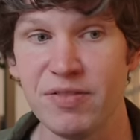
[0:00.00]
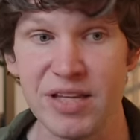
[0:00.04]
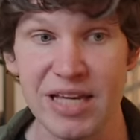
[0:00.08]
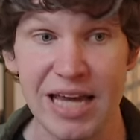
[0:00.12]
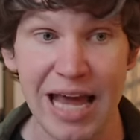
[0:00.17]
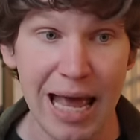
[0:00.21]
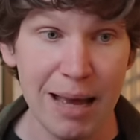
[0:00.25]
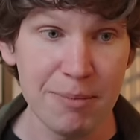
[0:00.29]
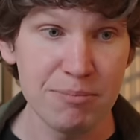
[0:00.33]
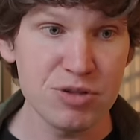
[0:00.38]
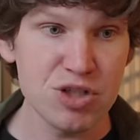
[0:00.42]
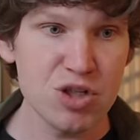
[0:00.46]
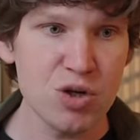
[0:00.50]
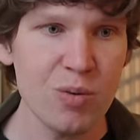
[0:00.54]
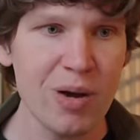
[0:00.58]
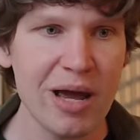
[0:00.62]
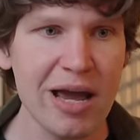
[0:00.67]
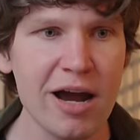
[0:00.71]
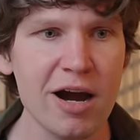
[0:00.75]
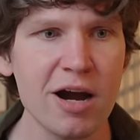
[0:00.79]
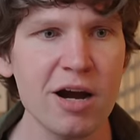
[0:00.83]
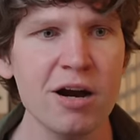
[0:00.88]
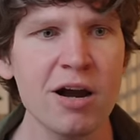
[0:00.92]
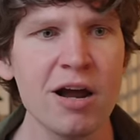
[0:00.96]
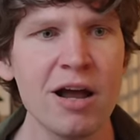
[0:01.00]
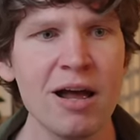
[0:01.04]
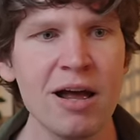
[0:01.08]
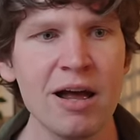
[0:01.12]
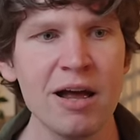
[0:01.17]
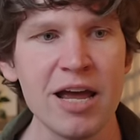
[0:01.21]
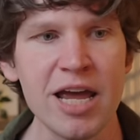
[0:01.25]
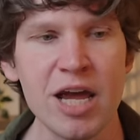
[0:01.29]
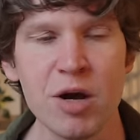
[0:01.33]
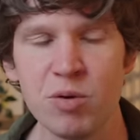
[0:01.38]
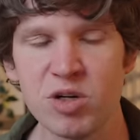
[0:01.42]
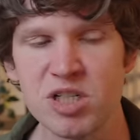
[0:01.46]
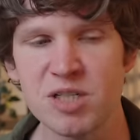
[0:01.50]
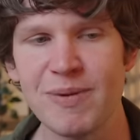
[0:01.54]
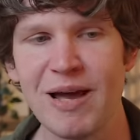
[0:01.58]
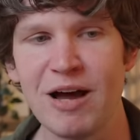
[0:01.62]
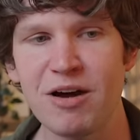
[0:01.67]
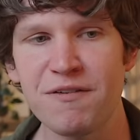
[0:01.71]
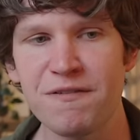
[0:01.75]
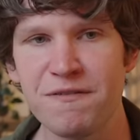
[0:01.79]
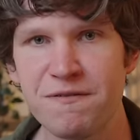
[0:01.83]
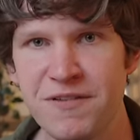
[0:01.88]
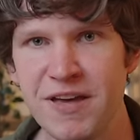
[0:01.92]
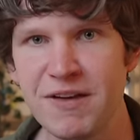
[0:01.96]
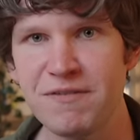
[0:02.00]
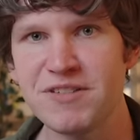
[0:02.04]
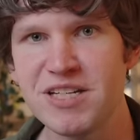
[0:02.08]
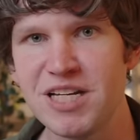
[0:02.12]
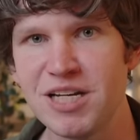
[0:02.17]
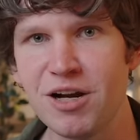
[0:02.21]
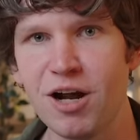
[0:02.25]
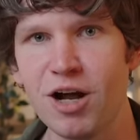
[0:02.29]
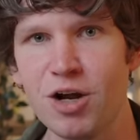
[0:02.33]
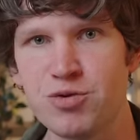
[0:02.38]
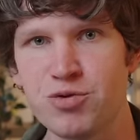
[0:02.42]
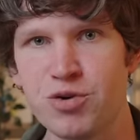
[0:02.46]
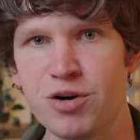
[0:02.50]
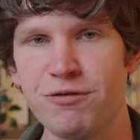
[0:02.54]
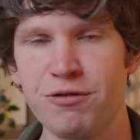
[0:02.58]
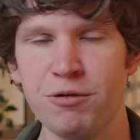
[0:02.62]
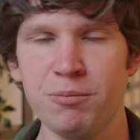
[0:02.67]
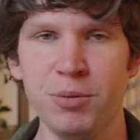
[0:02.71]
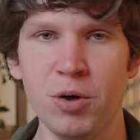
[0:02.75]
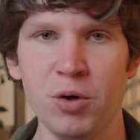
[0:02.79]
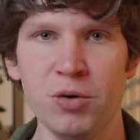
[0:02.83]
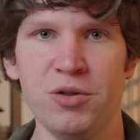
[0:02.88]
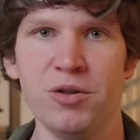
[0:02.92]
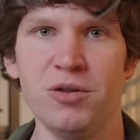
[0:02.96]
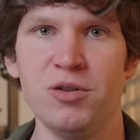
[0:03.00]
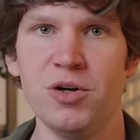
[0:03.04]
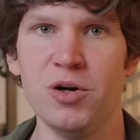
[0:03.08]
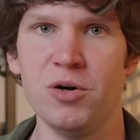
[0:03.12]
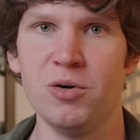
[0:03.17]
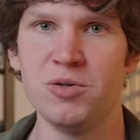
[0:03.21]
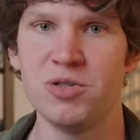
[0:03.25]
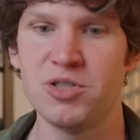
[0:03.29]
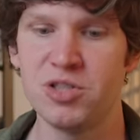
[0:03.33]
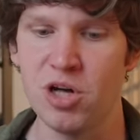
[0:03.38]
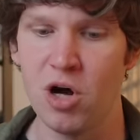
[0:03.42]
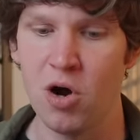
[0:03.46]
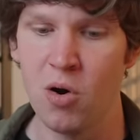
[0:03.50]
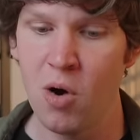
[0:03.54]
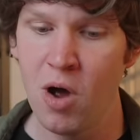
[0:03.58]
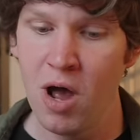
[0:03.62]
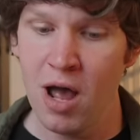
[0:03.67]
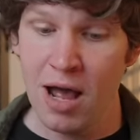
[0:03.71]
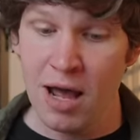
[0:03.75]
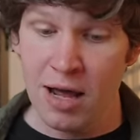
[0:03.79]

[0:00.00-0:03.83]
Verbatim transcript: the M2 Air, it was about 1500 for both of those. So